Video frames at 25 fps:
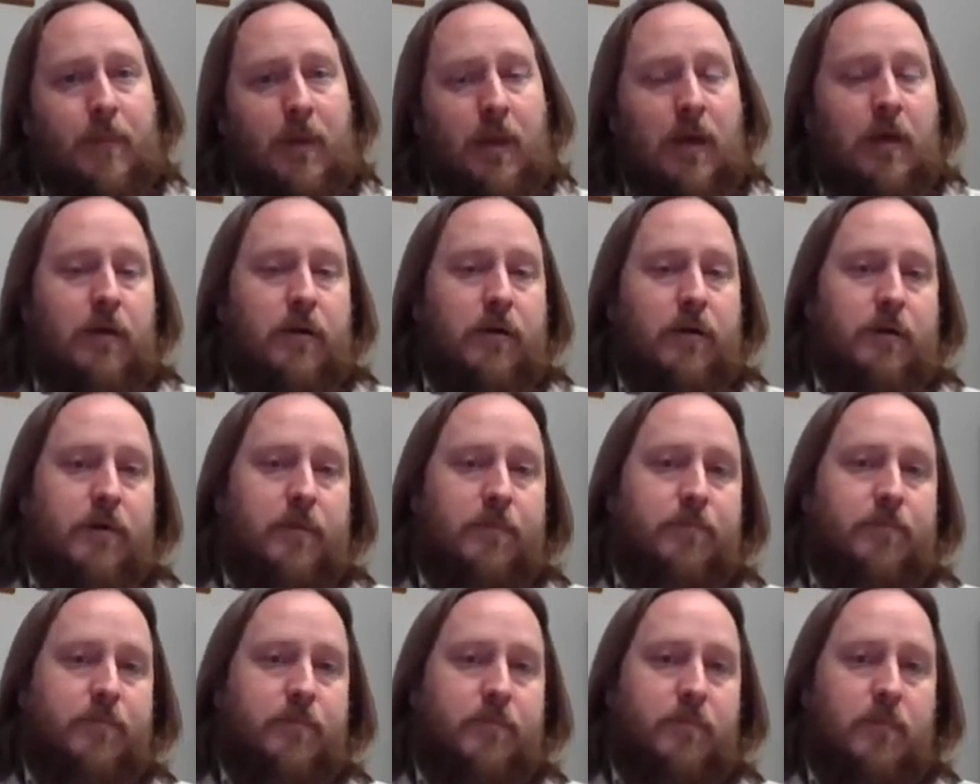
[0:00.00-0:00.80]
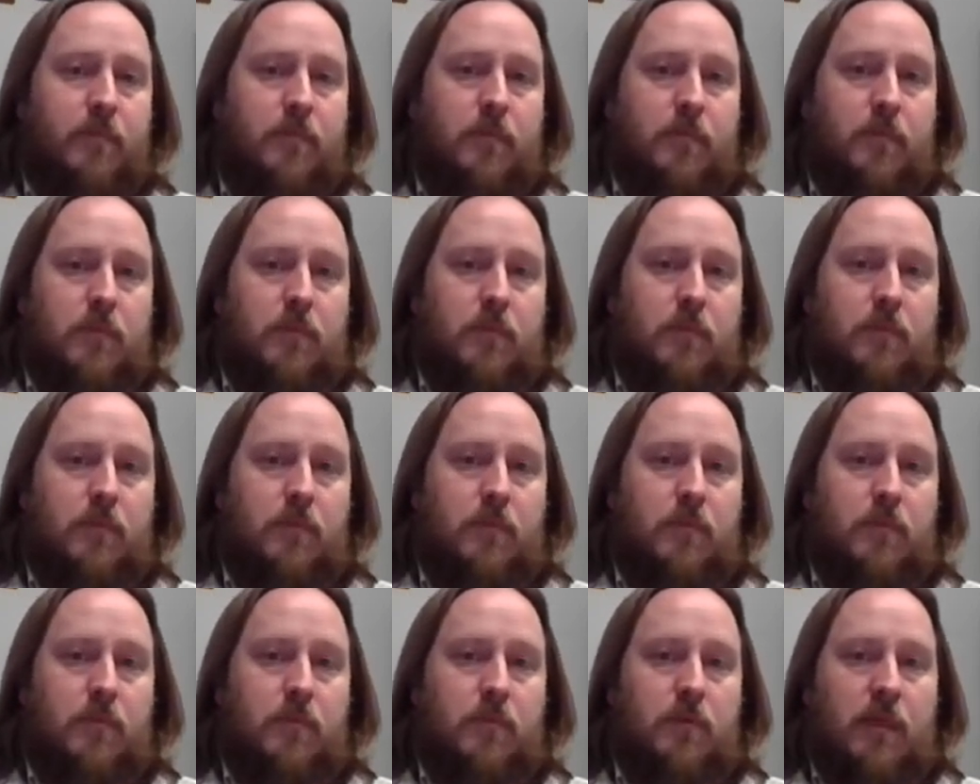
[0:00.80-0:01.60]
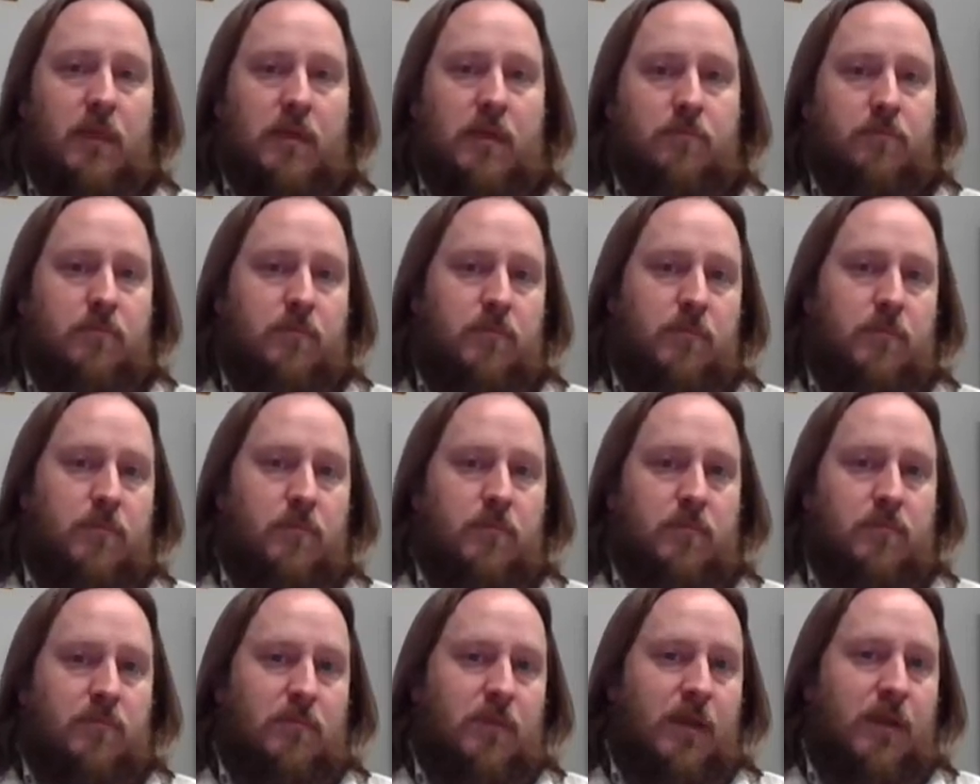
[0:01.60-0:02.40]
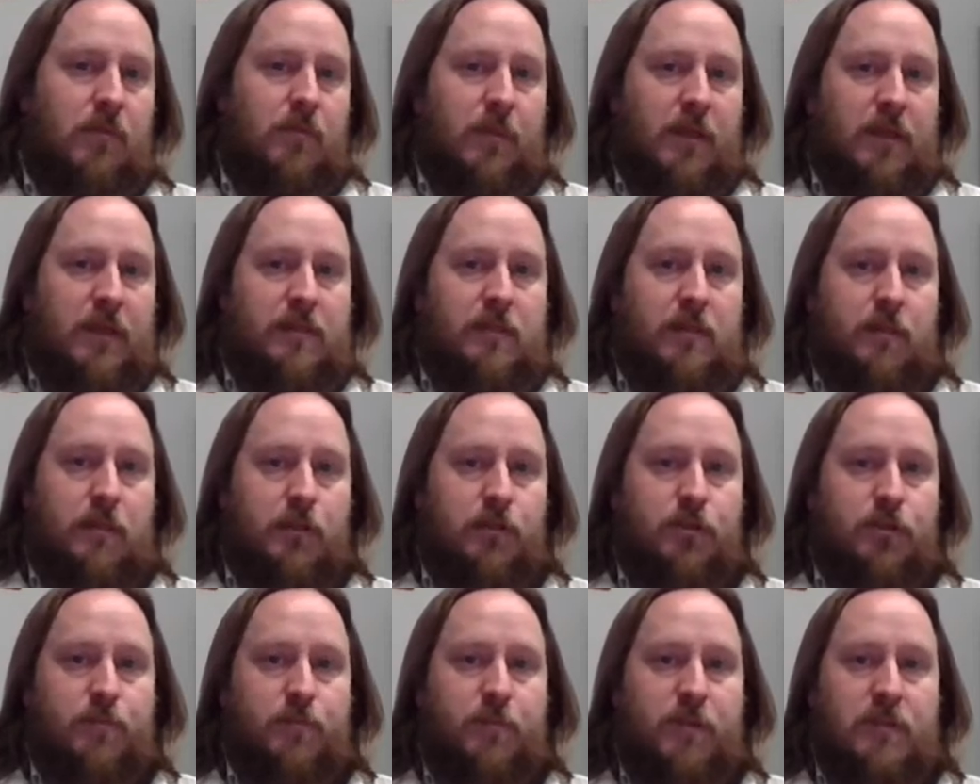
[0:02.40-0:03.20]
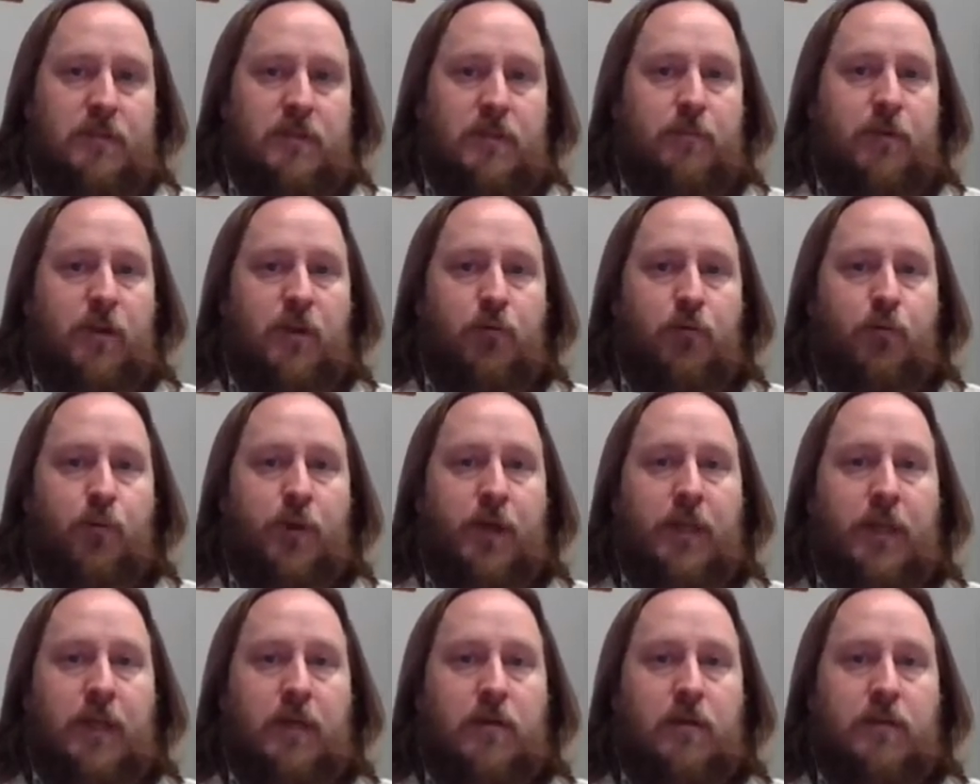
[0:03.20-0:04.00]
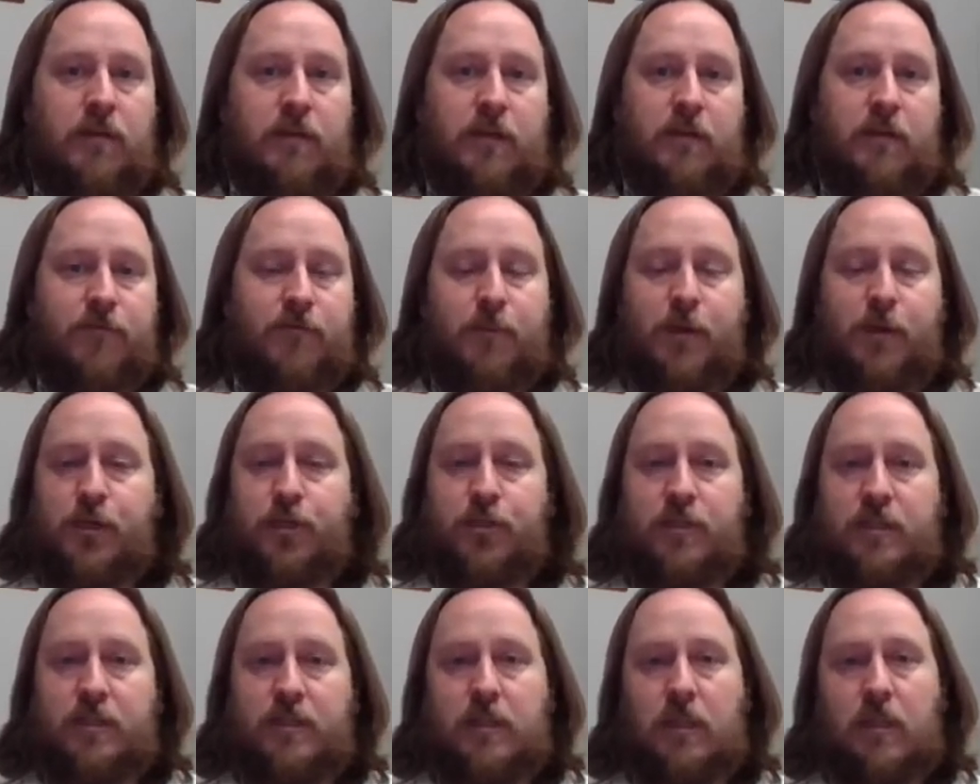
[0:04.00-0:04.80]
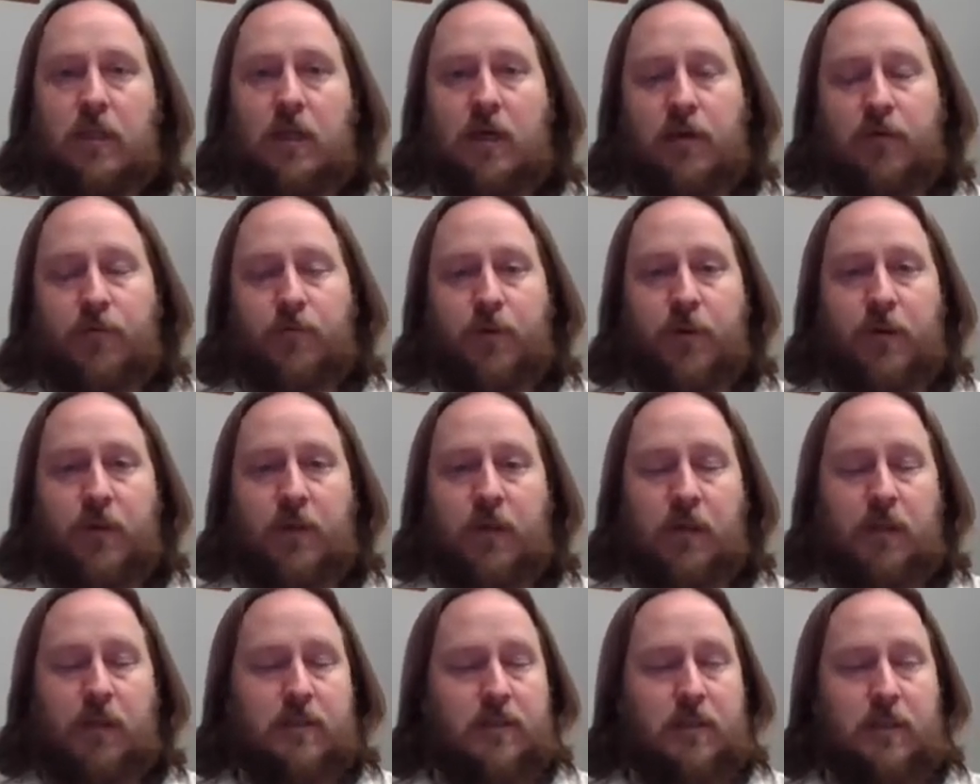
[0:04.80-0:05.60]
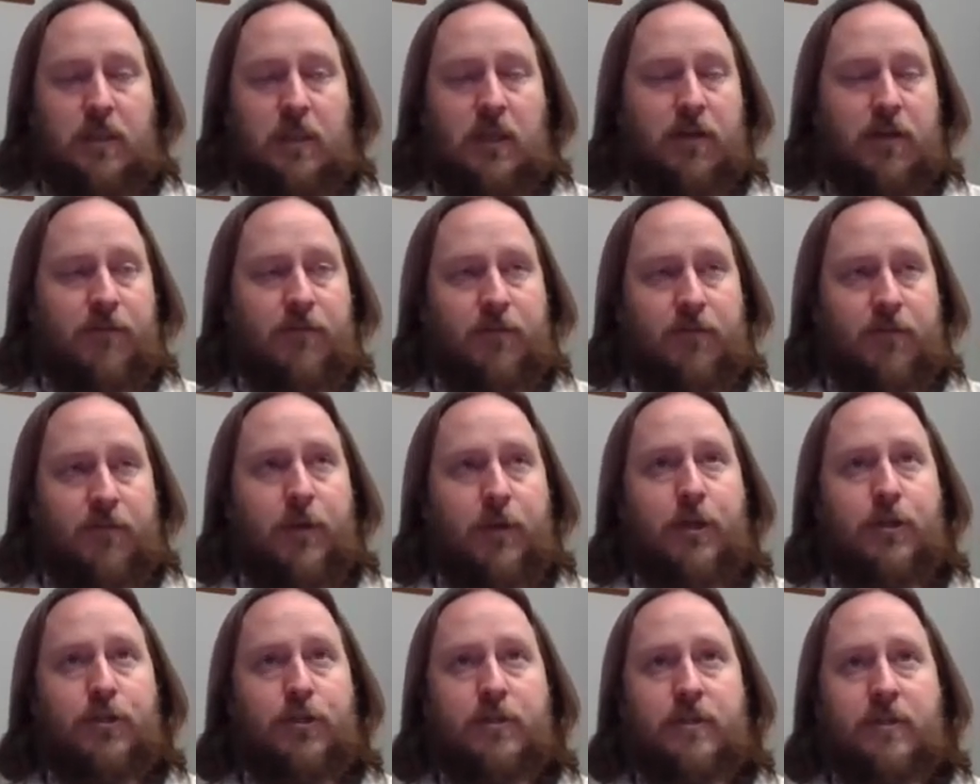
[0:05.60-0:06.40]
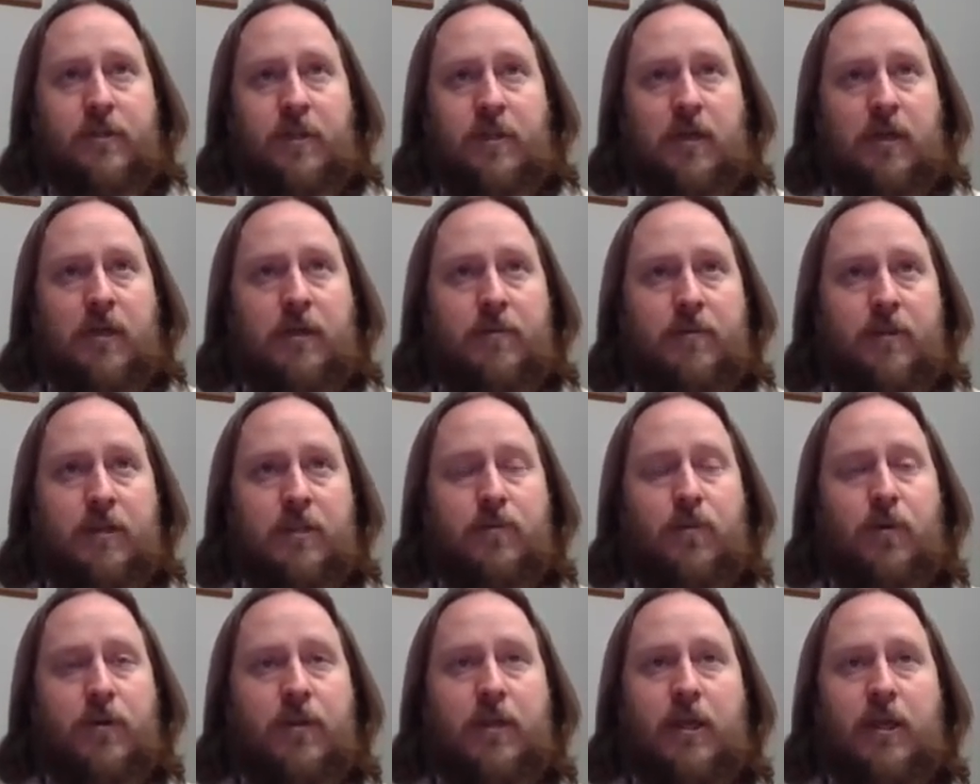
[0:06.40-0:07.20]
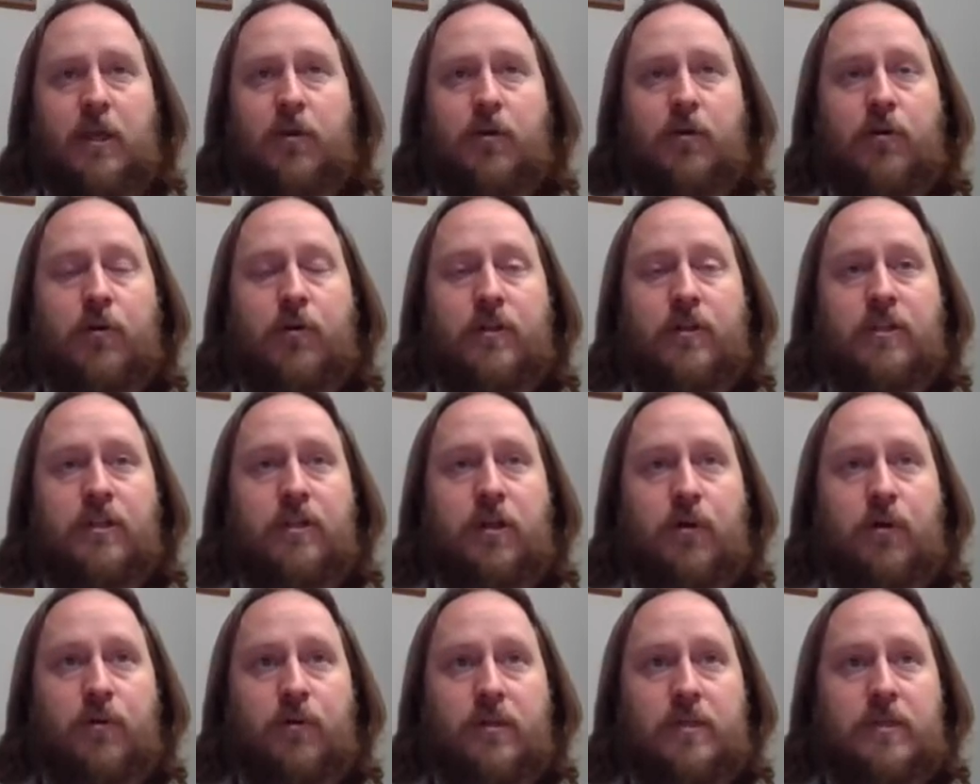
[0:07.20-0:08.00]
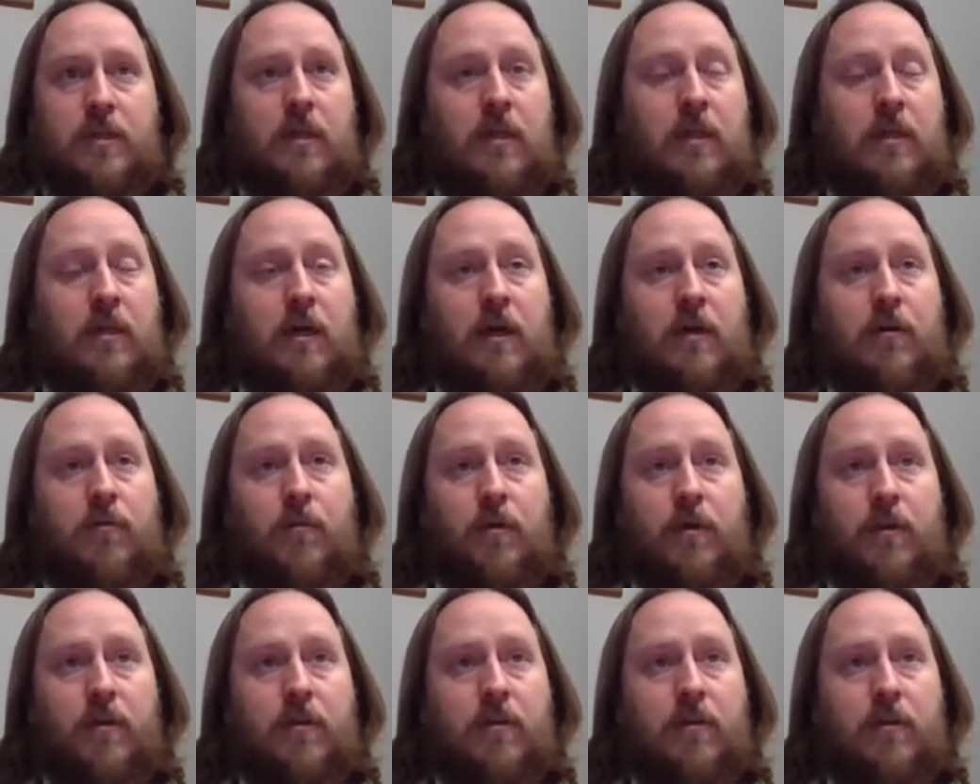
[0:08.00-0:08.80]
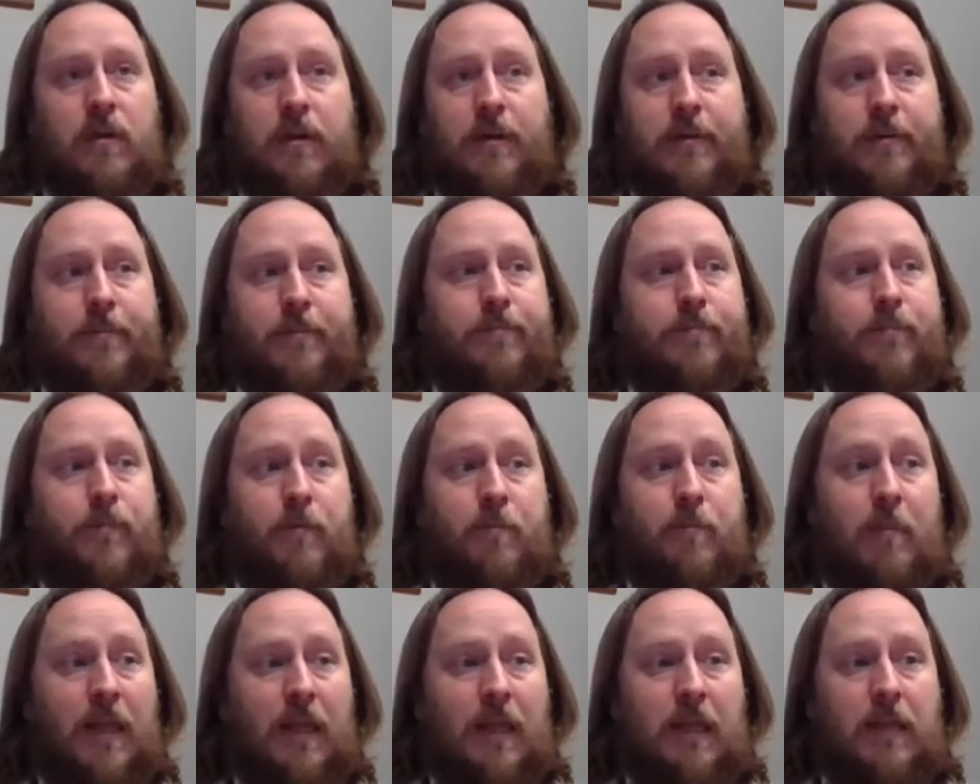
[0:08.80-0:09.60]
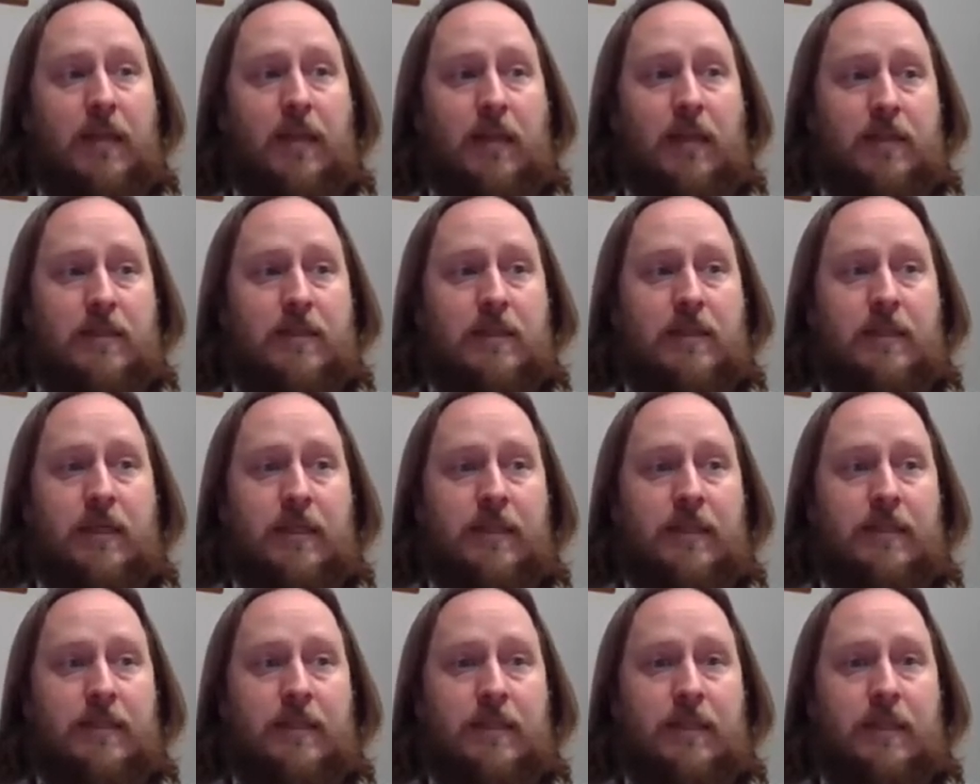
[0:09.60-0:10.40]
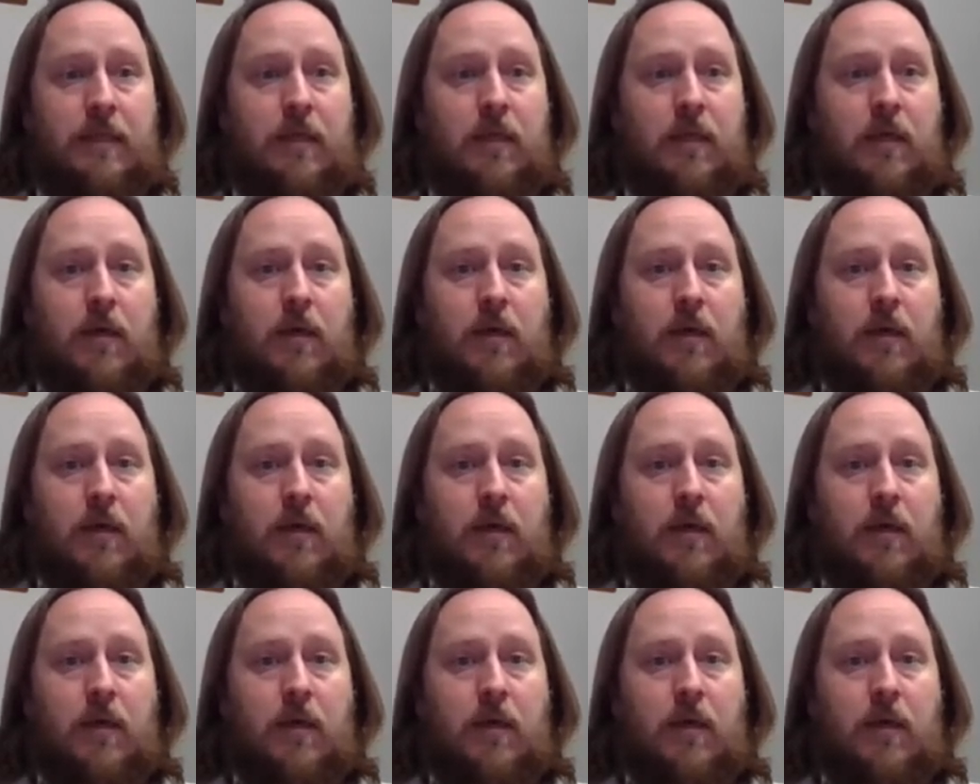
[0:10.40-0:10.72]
I don't know. That would basically just be somebody reading all the information. It's a lot of information. That's one thing you're going to notice a lot with many things in IT.